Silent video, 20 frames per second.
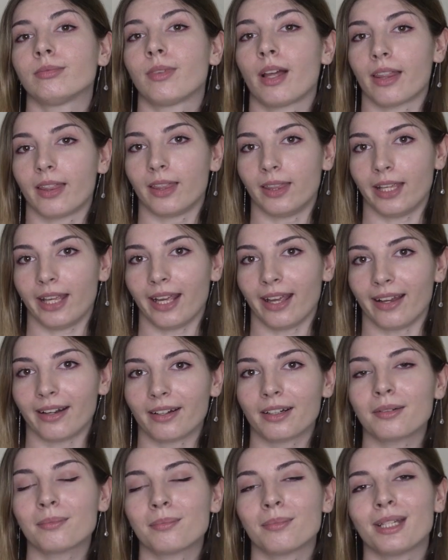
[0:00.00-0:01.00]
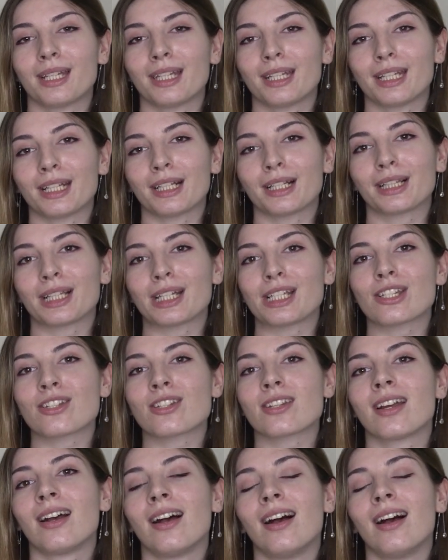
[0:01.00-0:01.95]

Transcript: there in English,